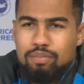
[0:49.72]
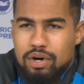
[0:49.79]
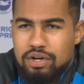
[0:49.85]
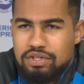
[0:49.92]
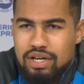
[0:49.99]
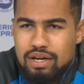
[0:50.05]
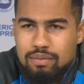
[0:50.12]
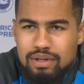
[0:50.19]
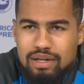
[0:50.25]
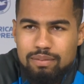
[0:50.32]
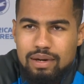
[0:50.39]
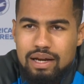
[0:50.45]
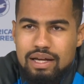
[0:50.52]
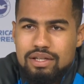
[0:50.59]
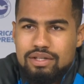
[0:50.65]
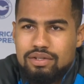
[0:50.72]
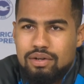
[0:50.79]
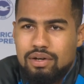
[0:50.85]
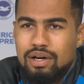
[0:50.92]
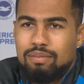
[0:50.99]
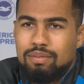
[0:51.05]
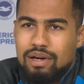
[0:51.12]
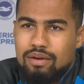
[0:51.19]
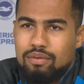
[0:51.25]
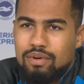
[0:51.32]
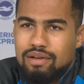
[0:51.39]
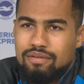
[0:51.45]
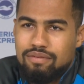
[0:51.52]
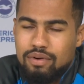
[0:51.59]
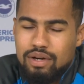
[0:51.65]
pressure when I play, so I play
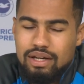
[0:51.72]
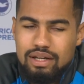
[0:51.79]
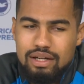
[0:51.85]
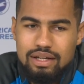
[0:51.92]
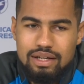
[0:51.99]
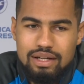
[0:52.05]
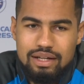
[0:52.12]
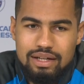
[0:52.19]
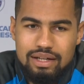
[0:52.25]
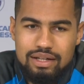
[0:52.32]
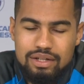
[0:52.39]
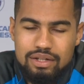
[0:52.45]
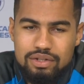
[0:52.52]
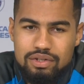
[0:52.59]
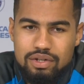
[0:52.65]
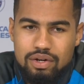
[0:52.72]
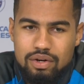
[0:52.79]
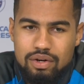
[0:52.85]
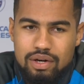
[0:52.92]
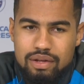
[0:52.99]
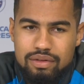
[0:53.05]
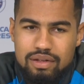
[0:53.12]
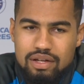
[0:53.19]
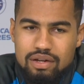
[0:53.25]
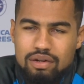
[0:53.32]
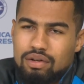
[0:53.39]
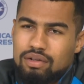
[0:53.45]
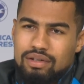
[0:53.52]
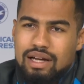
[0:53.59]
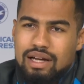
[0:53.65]
really free. So I think all of